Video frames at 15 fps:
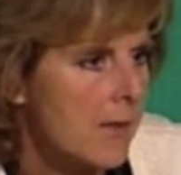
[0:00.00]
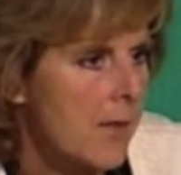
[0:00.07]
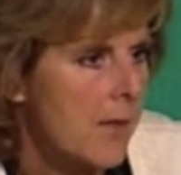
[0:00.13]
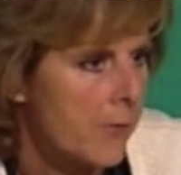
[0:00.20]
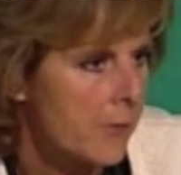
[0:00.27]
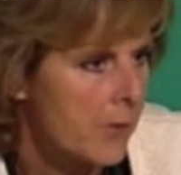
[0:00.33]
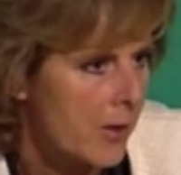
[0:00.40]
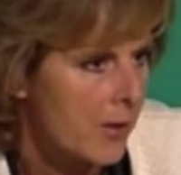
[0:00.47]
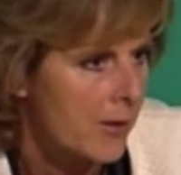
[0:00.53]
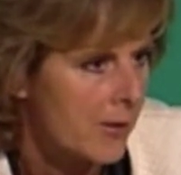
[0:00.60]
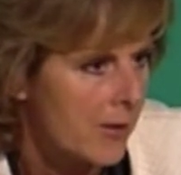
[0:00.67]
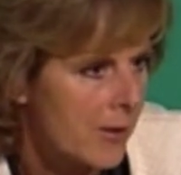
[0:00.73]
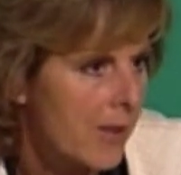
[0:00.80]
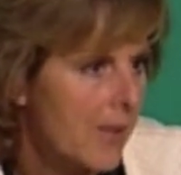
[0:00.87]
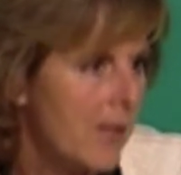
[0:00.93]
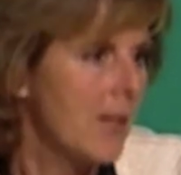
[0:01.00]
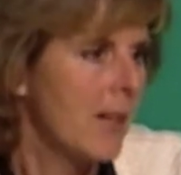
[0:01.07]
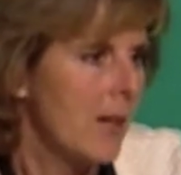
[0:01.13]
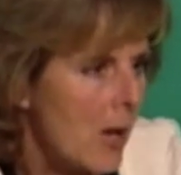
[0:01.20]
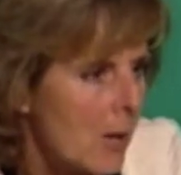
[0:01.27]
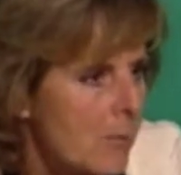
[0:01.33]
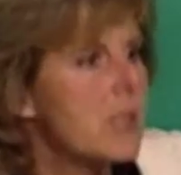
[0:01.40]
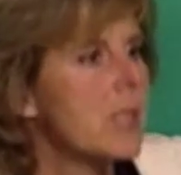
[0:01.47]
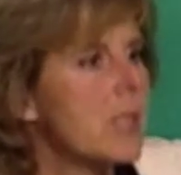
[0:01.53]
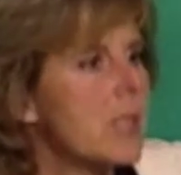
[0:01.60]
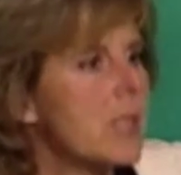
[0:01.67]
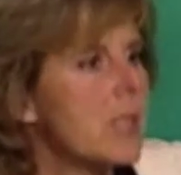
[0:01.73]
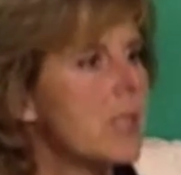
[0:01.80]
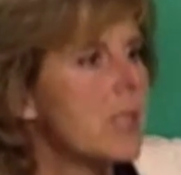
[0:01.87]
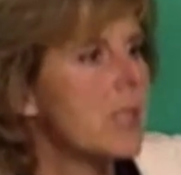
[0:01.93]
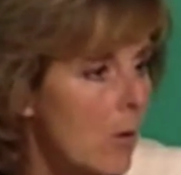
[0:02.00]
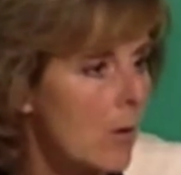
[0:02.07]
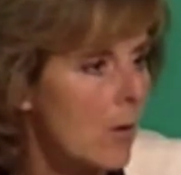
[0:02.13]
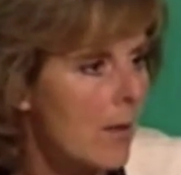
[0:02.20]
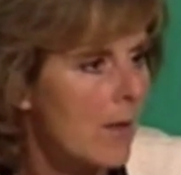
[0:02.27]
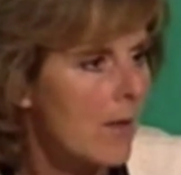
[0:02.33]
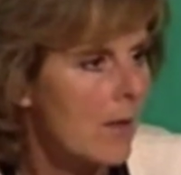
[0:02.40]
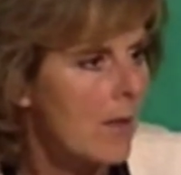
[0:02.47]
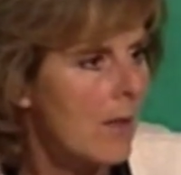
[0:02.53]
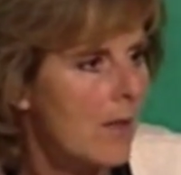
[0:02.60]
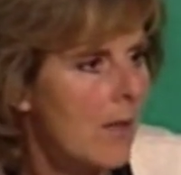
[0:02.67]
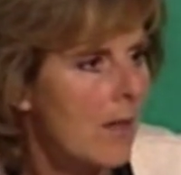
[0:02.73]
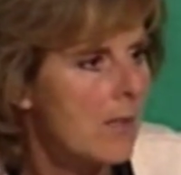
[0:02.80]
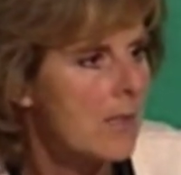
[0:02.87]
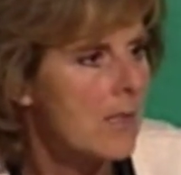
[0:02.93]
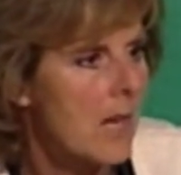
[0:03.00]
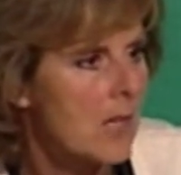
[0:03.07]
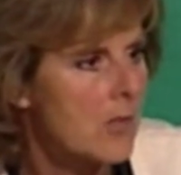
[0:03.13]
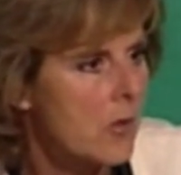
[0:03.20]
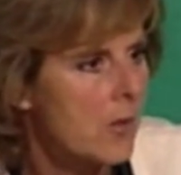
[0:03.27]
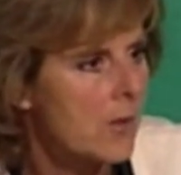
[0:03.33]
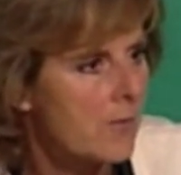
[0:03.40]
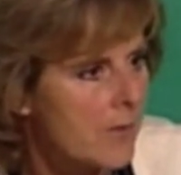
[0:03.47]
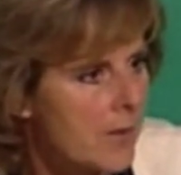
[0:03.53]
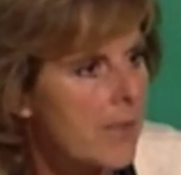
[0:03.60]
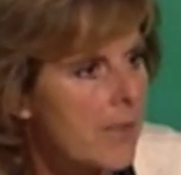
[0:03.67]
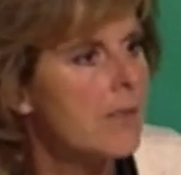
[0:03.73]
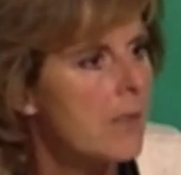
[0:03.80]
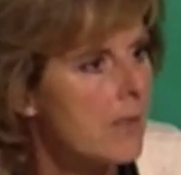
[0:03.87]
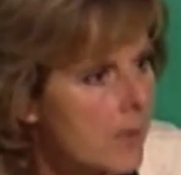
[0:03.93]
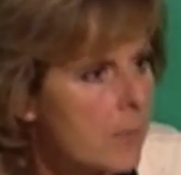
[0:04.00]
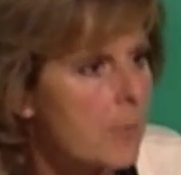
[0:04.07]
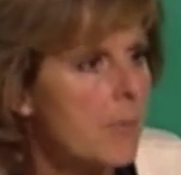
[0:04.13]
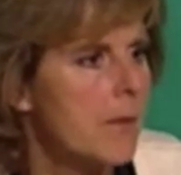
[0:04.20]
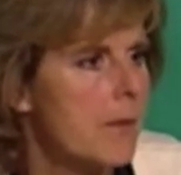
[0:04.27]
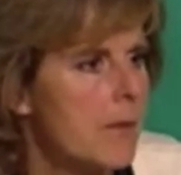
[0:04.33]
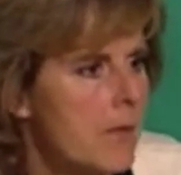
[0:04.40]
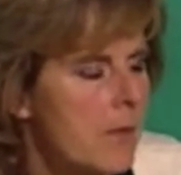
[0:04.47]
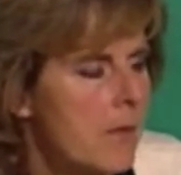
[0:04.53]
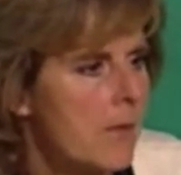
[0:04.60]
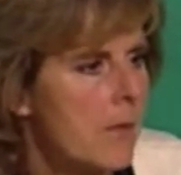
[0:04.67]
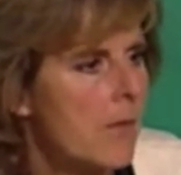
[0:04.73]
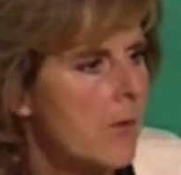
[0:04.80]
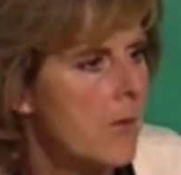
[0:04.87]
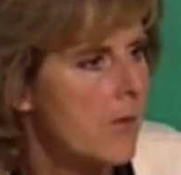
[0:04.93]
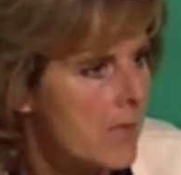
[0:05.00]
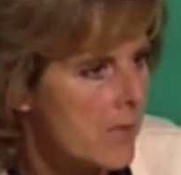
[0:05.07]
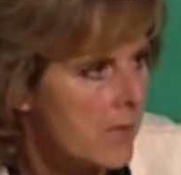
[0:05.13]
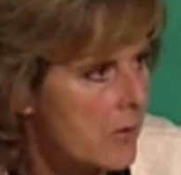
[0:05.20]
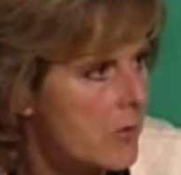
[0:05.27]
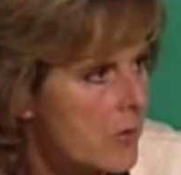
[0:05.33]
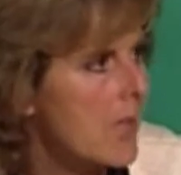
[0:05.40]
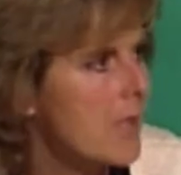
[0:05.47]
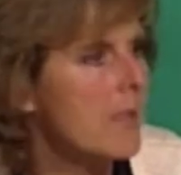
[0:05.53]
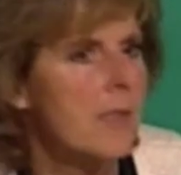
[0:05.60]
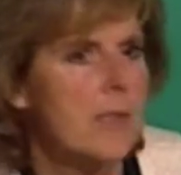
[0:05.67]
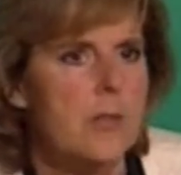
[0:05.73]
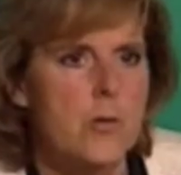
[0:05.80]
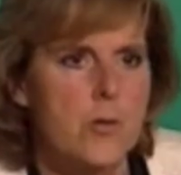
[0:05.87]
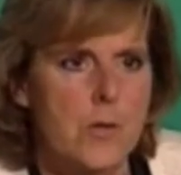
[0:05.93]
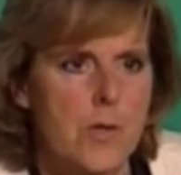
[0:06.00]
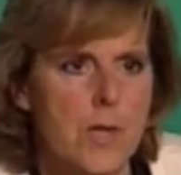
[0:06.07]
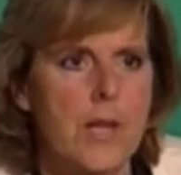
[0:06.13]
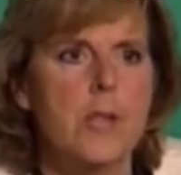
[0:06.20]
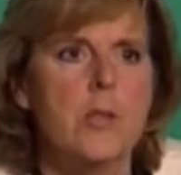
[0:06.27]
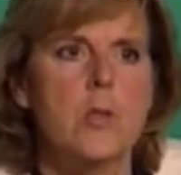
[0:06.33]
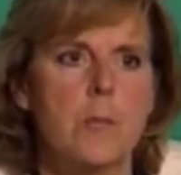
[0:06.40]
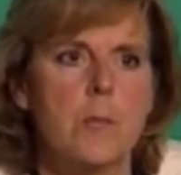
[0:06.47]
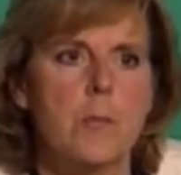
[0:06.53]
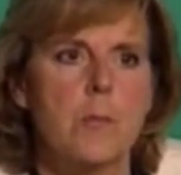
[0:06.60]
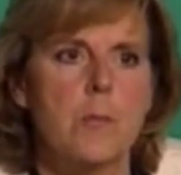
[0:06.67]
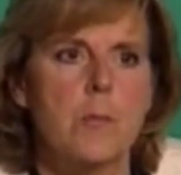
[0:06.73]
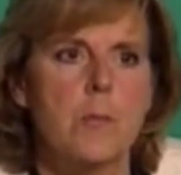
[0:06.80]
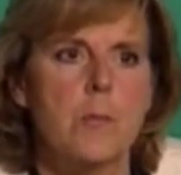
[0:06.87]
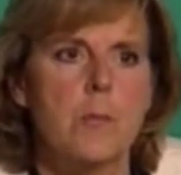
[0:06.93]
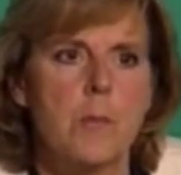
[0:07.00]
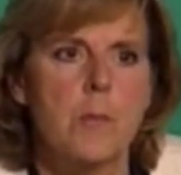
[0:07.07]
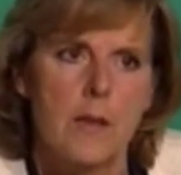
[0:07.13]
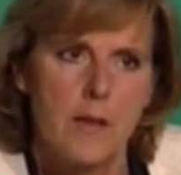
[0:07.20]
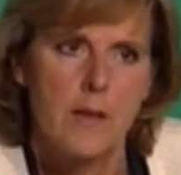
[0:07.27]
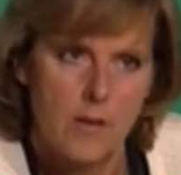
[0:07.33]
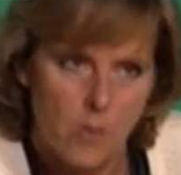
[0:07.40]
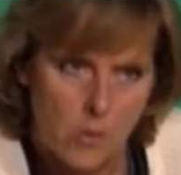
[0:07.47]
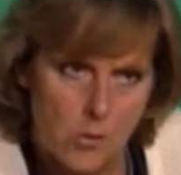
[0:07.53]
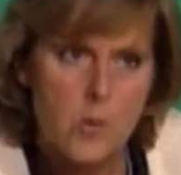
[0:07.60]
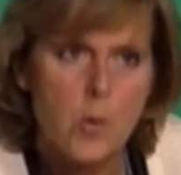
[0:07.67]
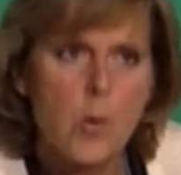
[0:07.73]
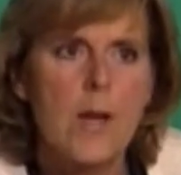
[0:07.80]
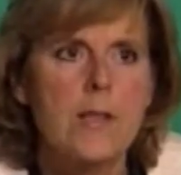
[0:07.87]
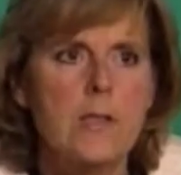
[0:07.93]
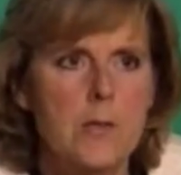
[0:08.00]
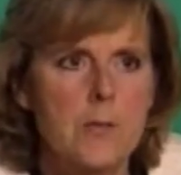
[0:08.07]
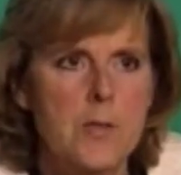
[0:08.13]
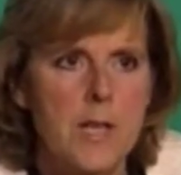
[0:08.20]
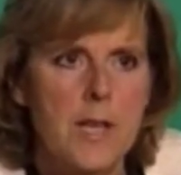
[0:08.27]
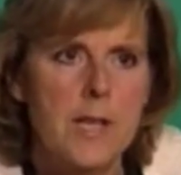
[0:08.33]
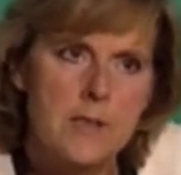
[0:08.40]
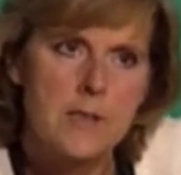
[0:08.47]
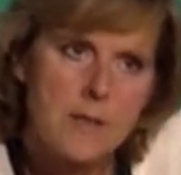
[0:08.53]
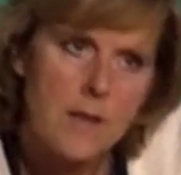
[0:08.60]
they have done up till now. It's actually very deliberate that there is an agenda trying to make also heads of states, the